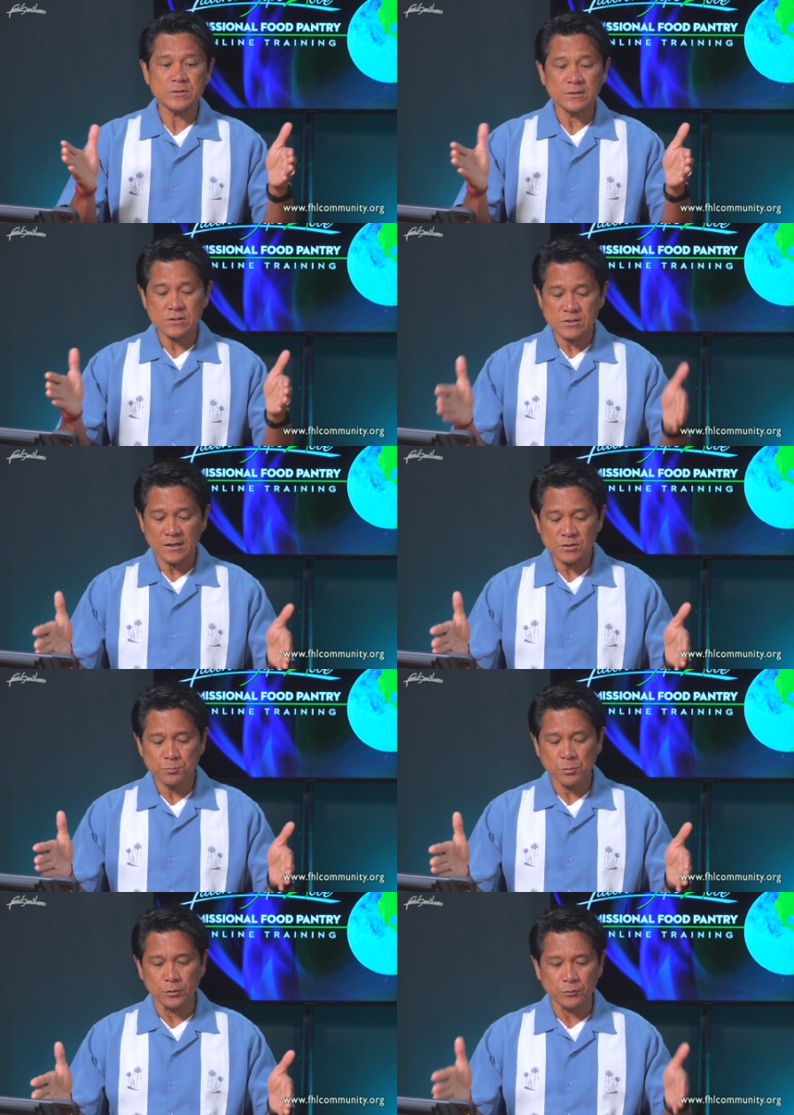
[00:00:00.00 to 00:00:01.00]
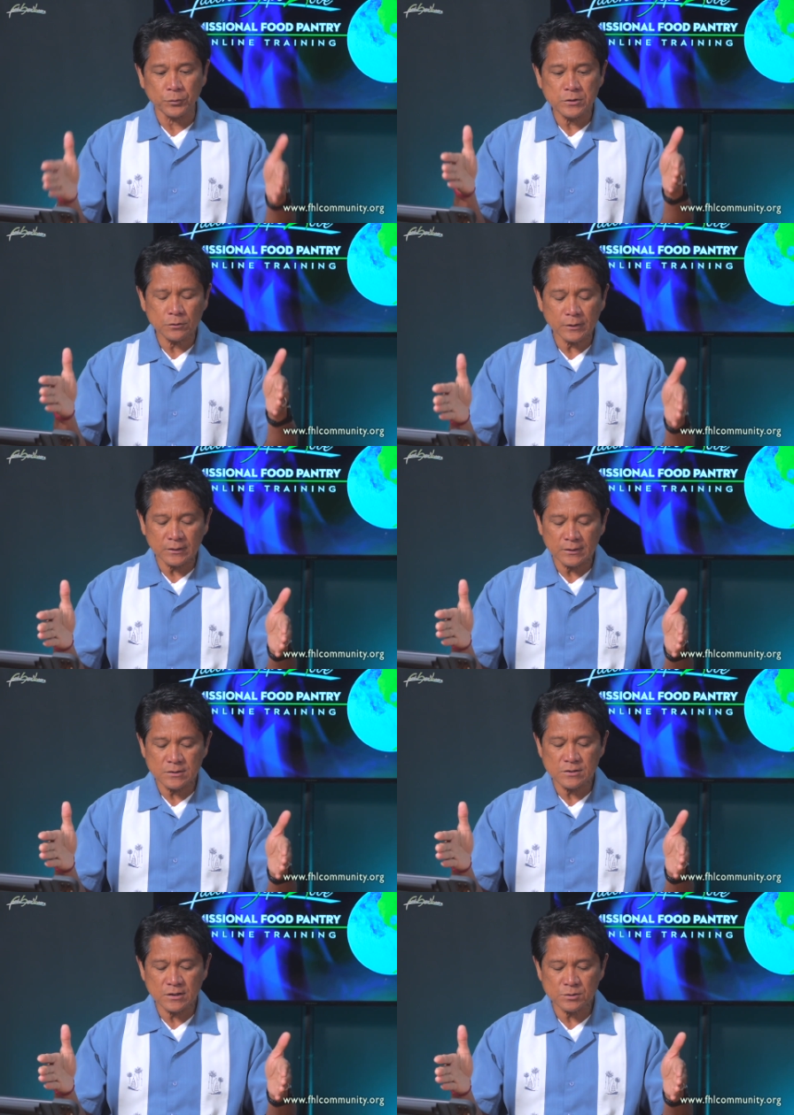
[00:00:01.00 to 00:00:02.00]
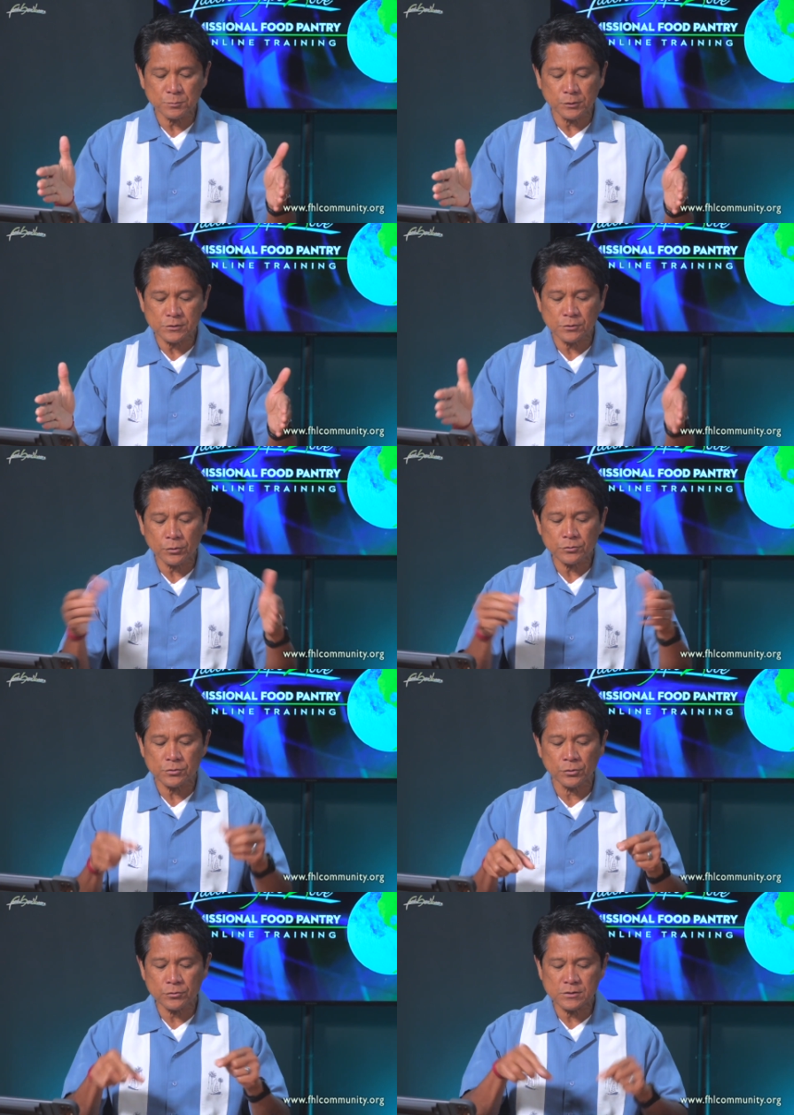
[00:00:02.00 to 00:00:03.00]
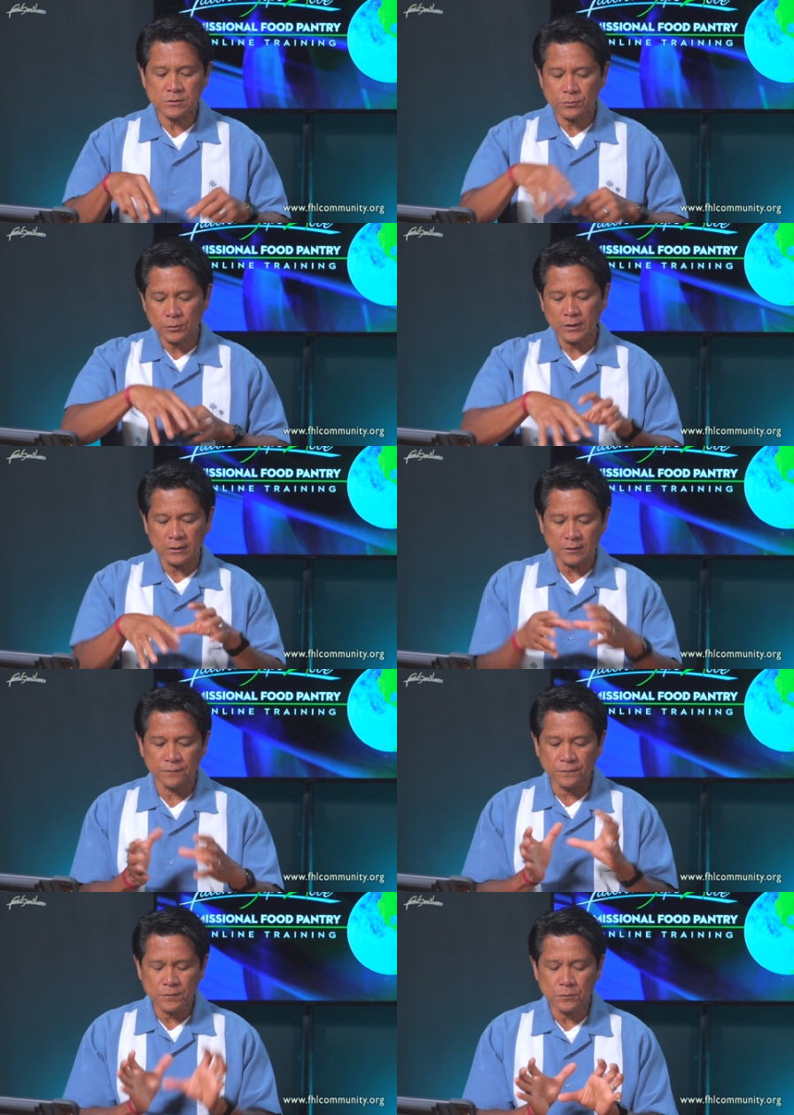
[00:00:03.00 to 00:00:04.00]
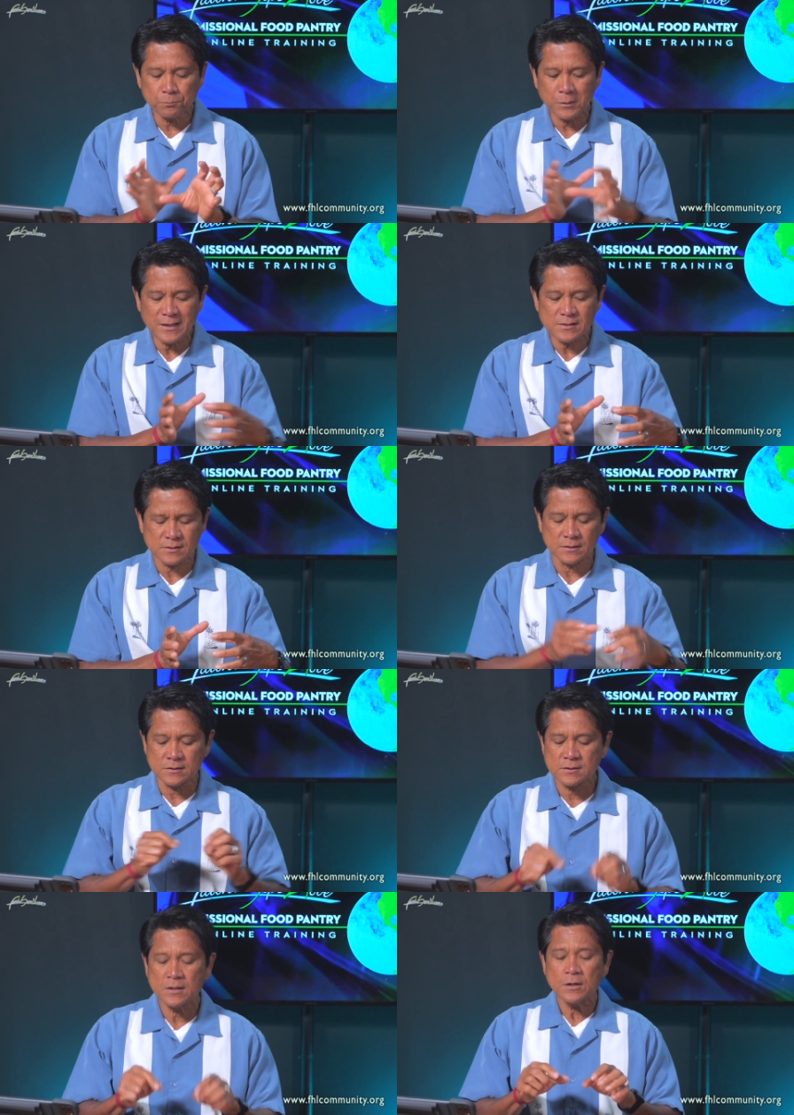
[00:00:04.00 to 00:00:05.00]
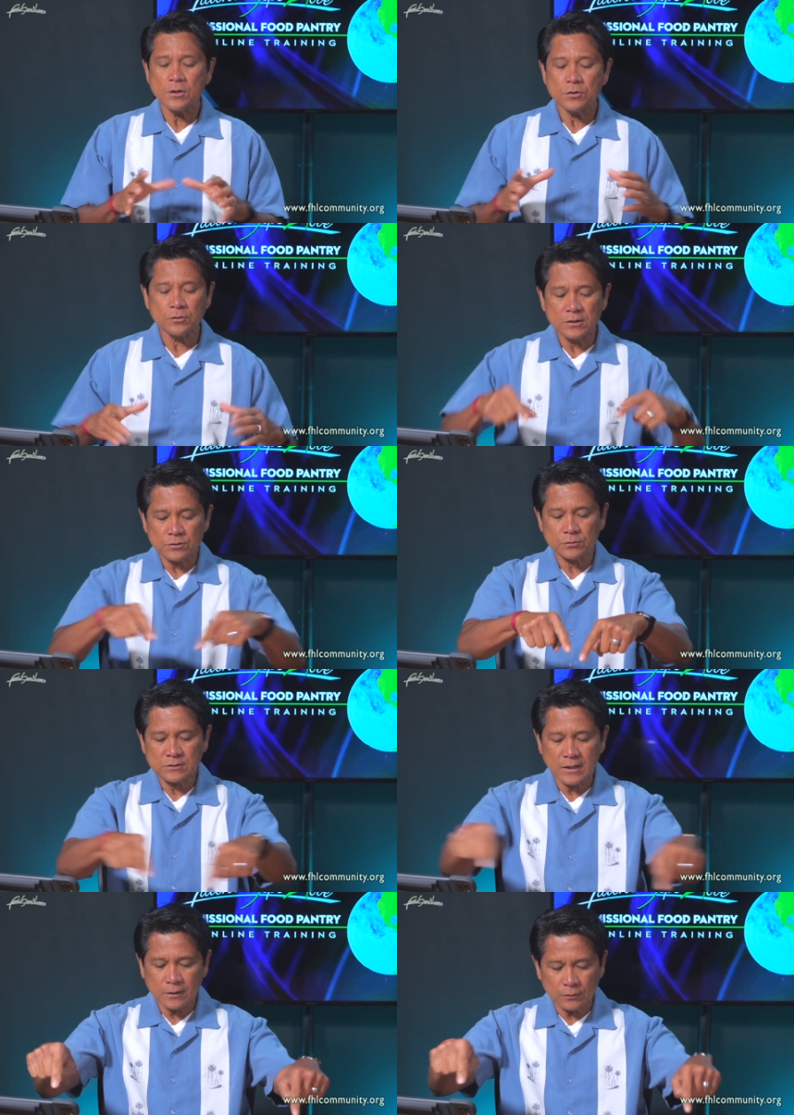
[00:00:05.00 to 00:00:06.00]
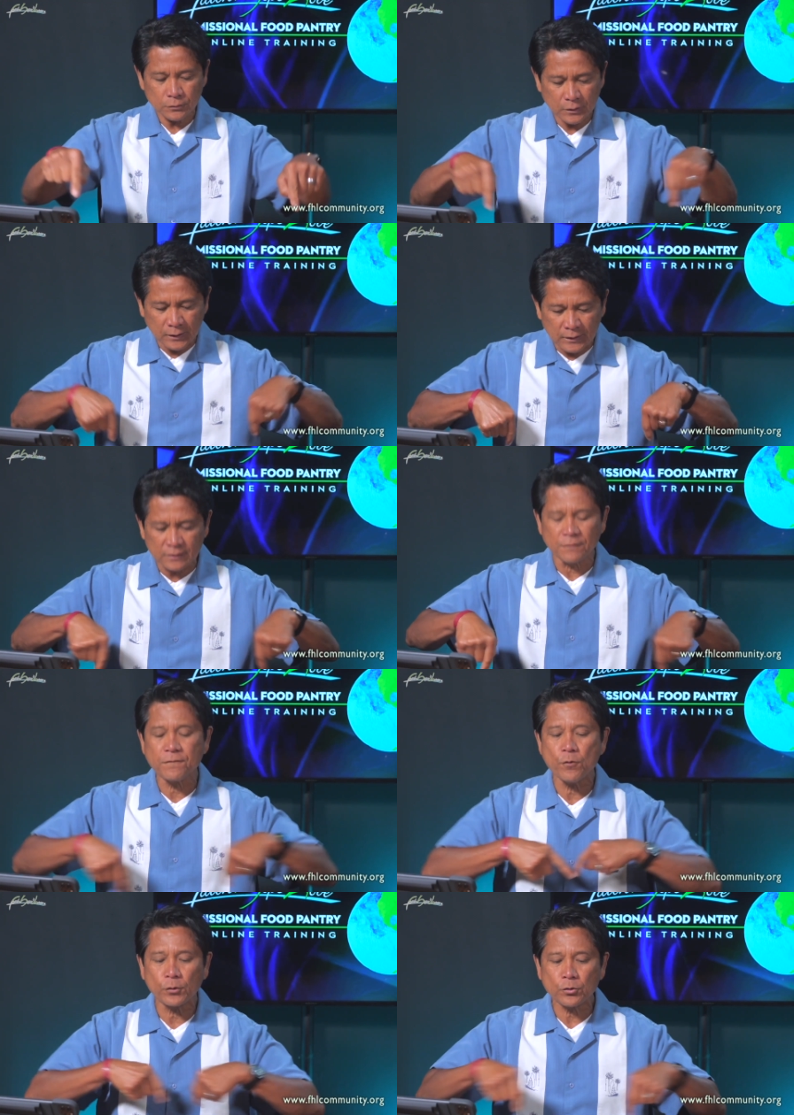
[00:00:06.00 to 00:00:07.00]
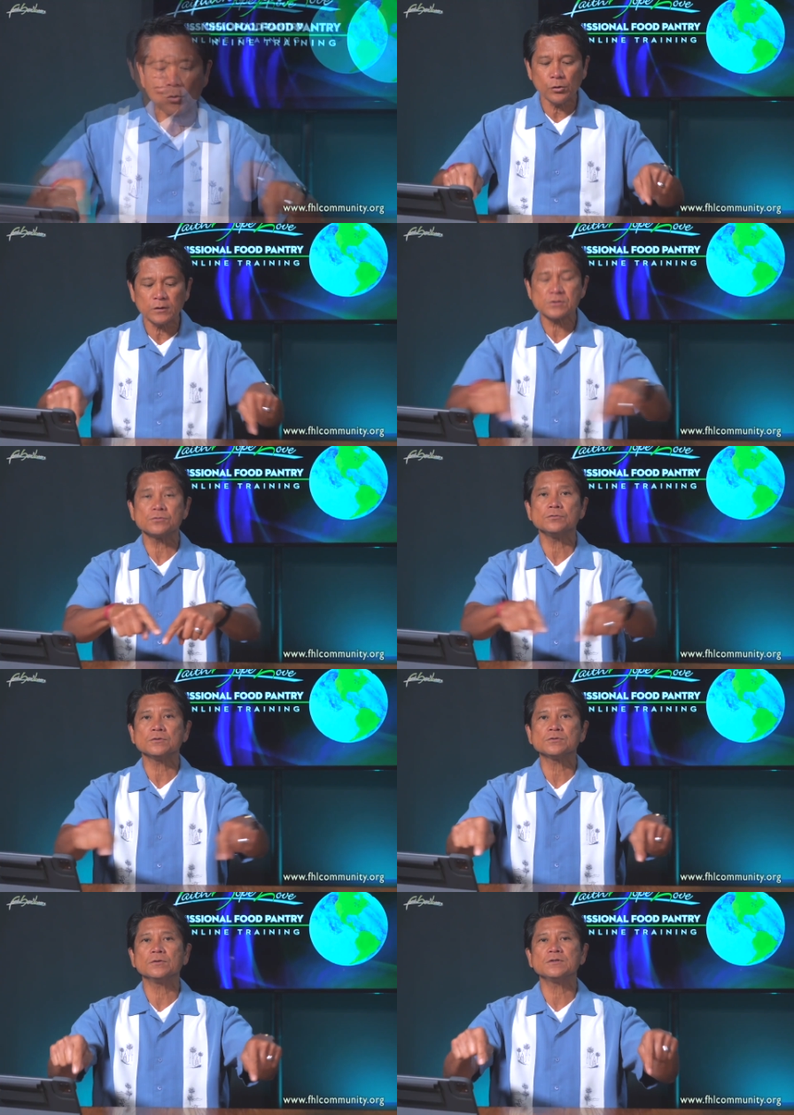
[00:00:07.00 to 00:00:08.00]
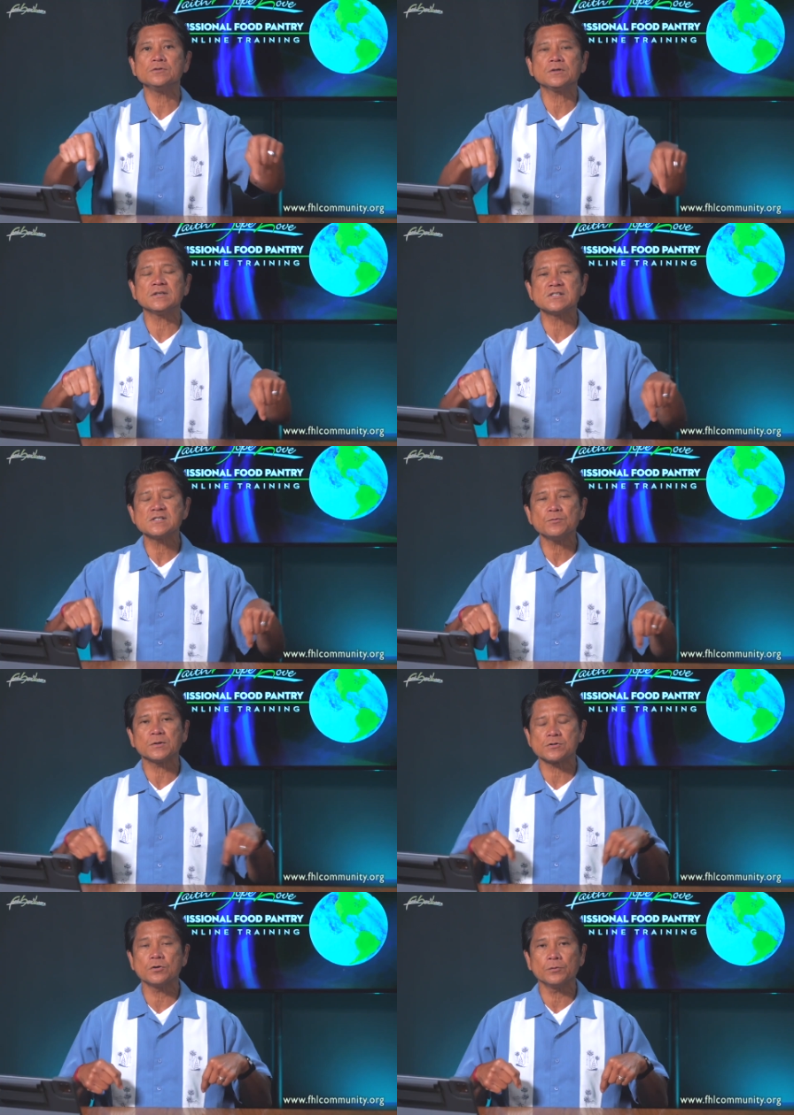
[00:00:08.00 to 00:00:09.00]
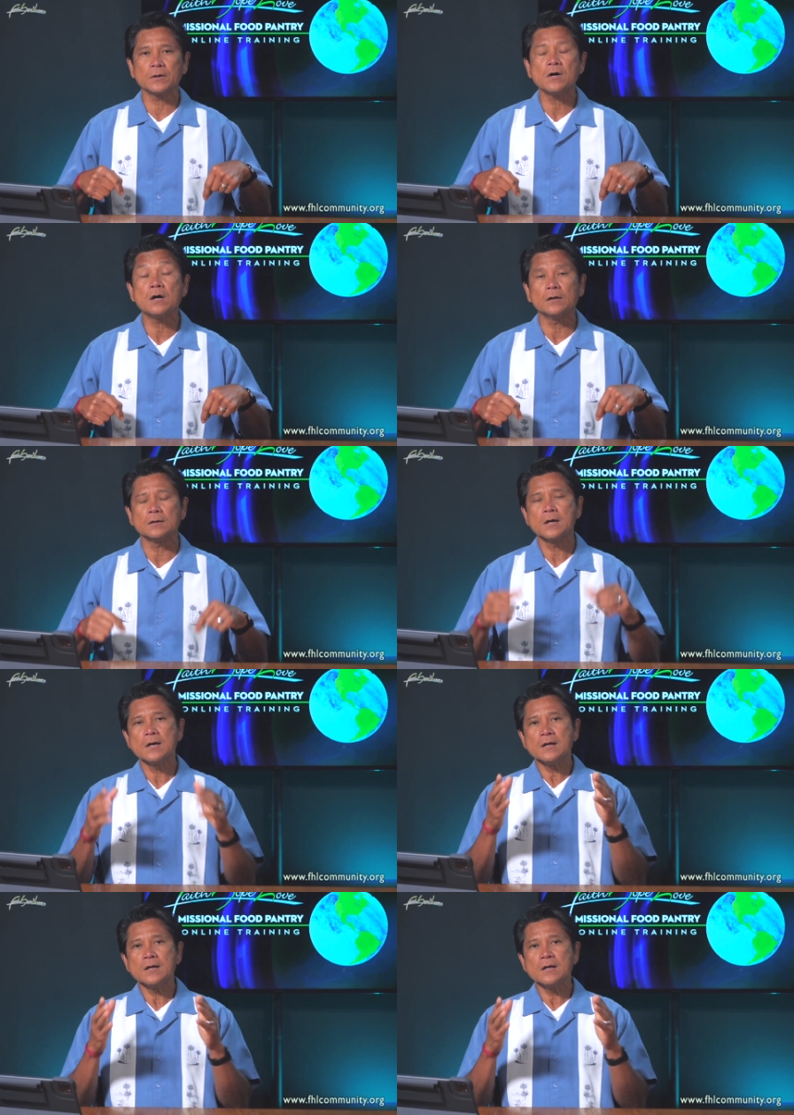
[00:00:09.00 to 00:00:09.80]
in the chessboard. When you look at the chessboards, don't just look at the few pieces. You need to take a look at the four corners so that you can see what's going on.